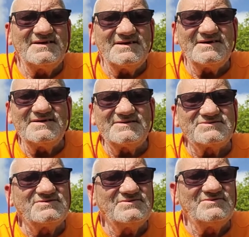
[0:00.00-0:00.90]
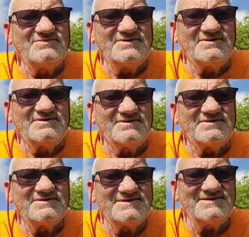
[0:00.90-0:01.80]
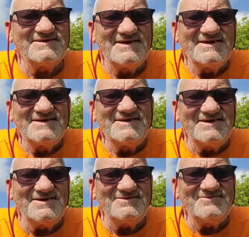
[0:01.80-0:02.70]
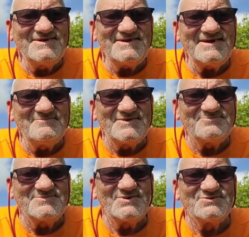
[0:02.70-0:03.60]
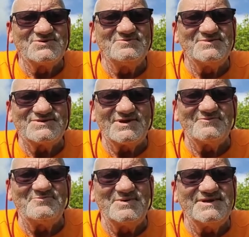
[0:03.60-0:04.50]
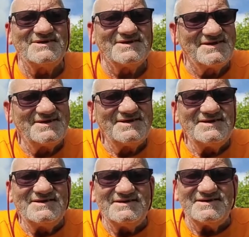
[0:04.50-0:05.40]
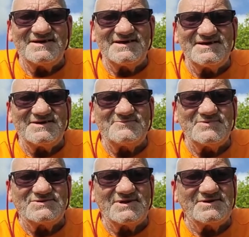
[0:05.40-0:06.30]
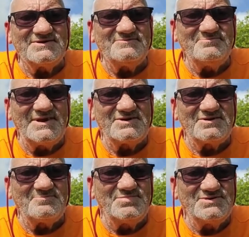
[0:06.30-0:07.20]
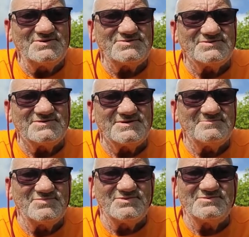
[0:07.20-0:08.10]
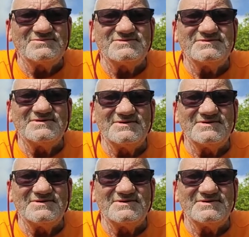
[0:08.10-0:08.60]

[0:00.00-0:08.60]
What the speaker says: I had to, I'm considering myself being a hard physically and mental person, but